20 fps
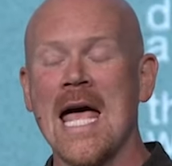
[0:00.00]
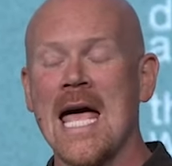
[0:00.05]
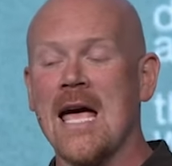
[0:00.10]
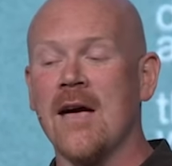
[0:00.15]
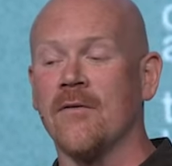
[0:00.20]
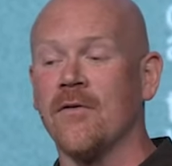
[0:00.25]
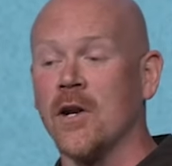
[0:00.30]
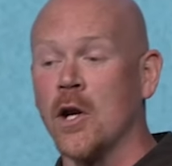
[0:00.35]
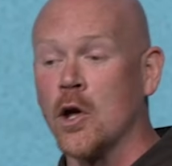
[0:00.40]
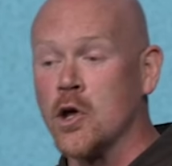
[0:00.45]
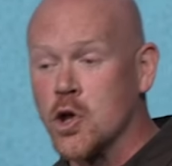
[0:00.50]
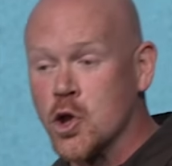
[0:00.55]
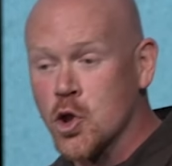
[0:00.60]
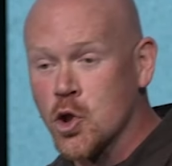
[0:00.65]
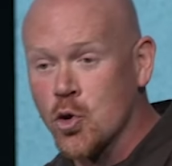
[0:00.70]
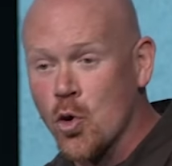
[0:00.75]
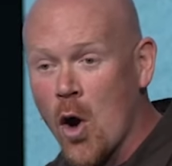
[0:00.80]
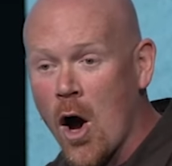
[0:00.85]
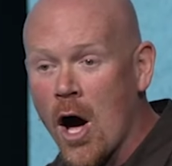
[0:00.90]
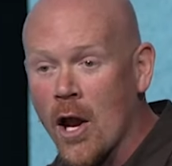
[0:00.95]
If an
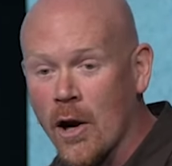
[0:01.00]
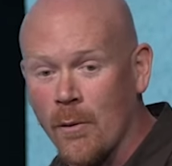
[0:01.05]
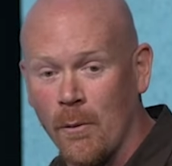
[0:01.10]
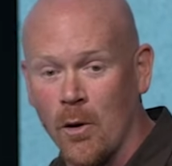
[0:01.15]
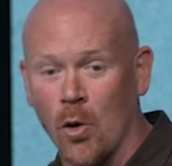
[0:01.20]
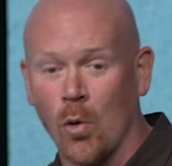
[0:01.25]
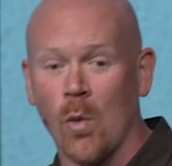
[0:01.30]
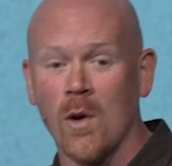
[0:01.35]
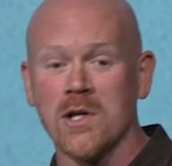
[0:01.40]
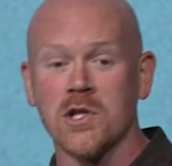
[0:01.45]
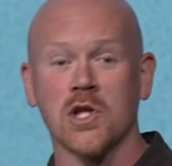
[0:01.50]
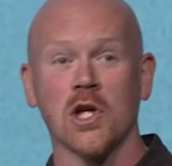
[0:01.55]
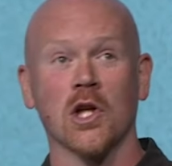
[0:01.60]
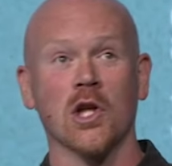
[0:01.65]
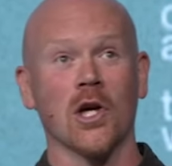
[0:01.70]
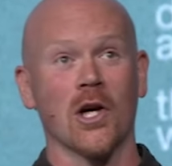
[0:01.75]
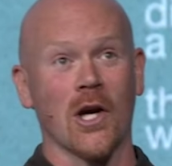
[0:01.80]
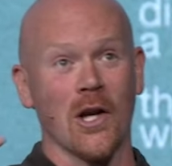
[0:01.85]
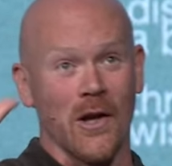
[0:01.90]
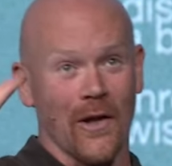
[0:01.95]
astronomer was to
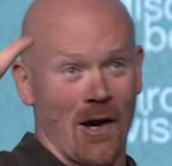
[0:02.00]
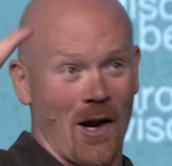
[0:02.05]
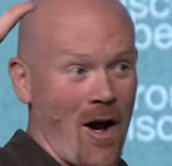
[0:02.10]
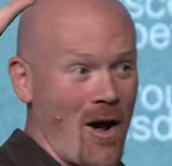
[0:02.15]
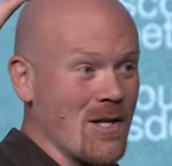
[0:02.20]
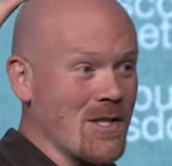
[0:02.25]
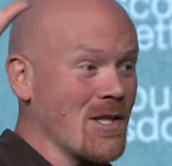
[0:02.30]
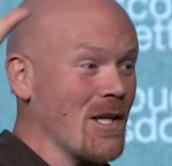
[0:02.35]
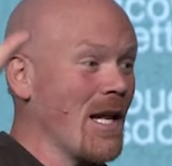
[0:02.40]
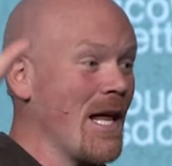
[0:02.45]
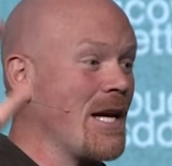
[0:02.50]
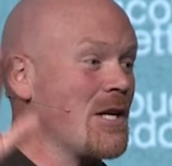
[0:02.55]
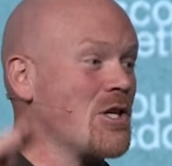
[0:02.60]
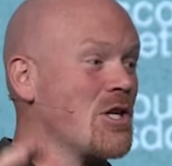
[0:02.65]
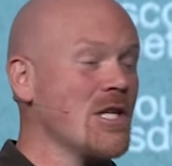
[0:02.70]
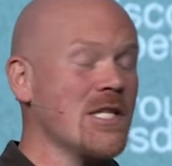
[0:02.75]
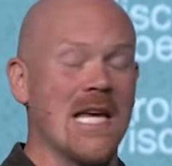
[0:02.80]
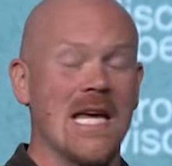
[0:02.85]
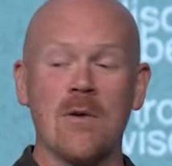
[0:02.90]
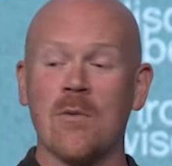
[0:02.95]
look into the
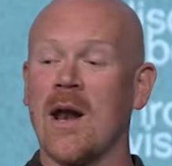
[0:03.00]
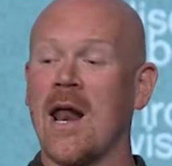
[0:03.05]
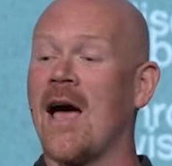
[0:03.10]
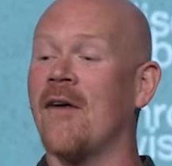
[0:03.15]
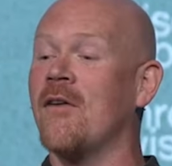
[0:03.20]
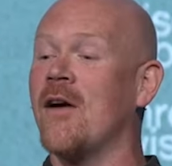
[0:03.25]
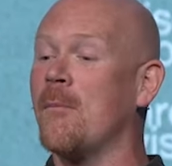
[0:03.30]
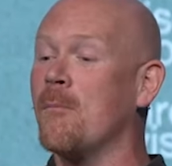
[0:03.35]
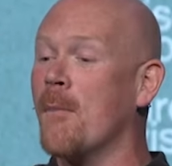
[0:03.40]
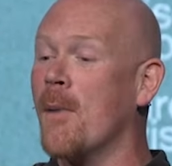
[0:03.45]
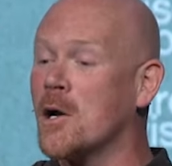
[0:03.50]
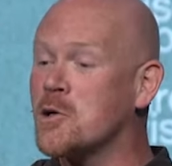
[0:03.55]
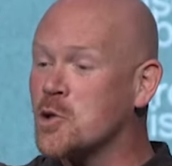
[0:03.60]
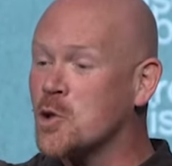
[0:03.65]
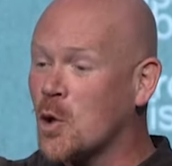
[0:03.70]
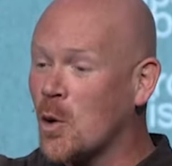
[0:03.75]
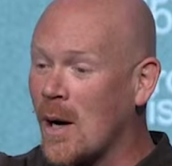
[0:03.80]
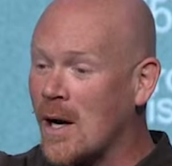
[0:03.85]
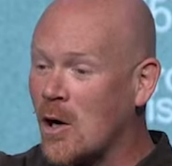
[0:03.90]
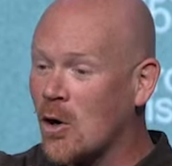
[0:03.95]
constellations, he would have a much
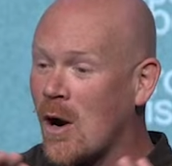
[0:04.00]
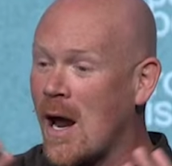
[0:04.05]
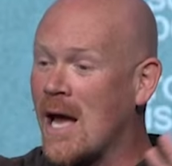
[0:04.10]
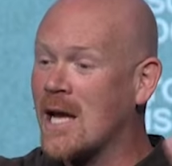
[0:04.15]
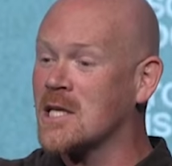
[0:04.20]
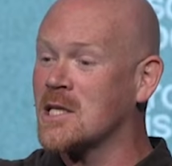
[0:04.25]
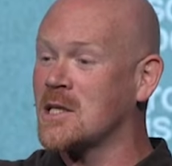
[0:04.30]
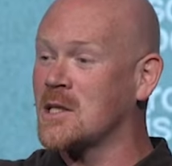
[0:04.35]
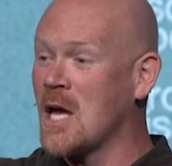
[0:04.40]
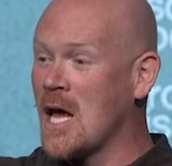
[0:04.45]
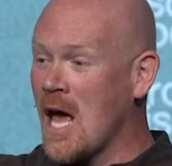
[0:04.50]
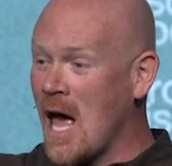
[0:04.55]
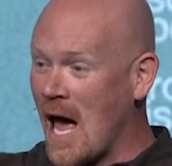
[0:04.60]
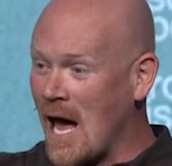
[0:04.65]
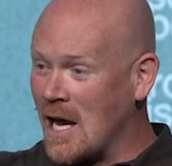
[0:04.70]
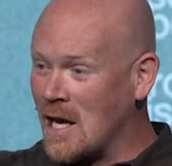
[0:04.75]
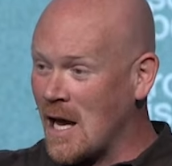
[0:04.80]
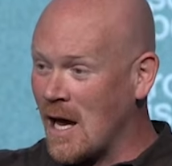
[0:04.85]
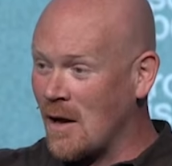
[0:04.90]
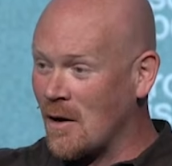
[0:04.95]
greater, ex-
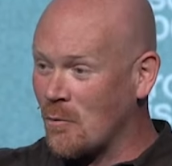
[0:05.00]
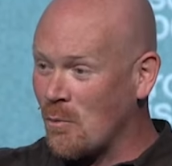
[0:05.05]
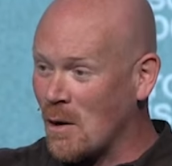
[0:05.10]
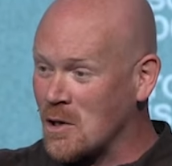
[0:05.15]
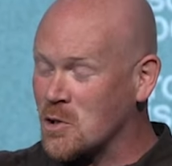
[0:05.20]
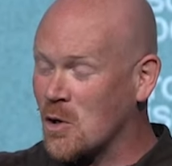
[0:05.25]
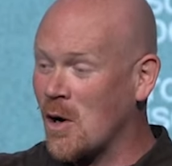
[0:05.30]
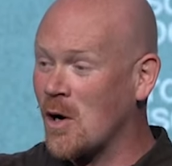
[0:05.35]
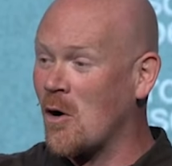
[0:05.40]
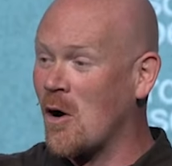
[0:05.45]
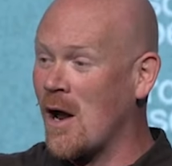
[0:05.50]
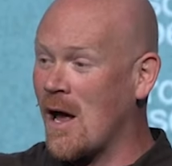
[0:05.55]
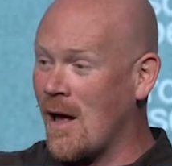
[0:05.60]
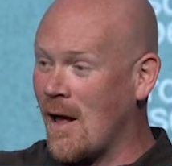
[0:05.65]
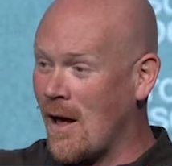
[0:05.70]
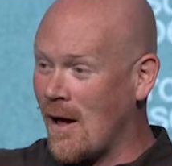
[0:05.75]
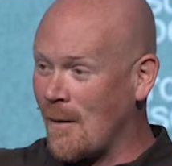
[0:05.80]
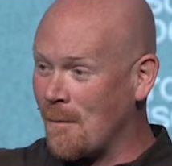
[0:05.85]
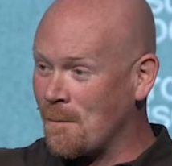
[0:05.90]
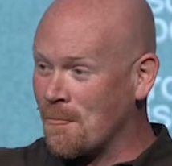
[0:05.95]
a, a much greater
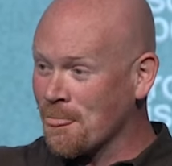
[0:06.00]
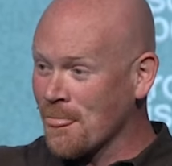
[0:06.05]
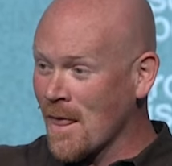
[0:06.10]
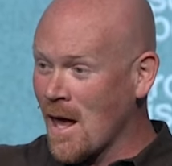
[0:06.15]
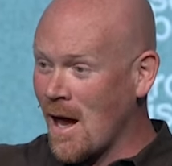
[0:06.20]
uh, um,